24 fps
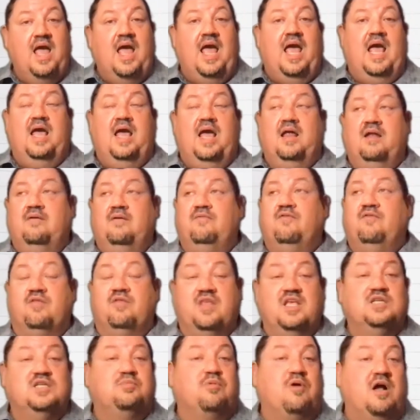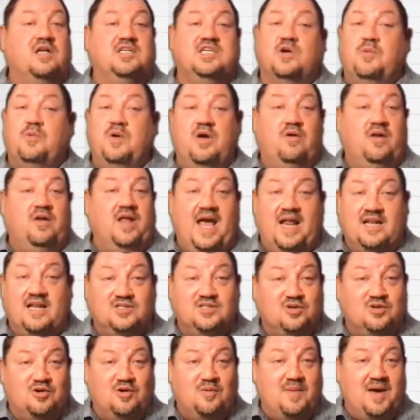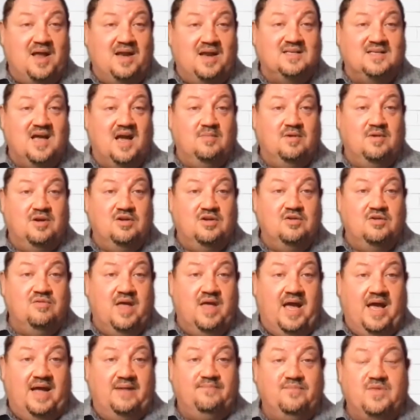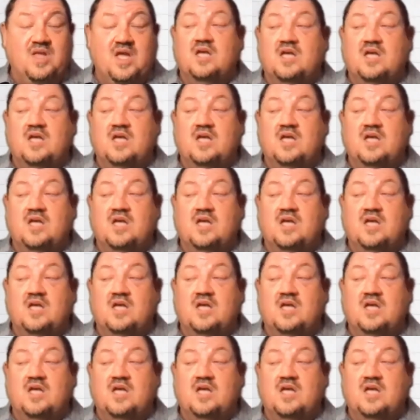And for this project, we only had a certain amount of time to do that.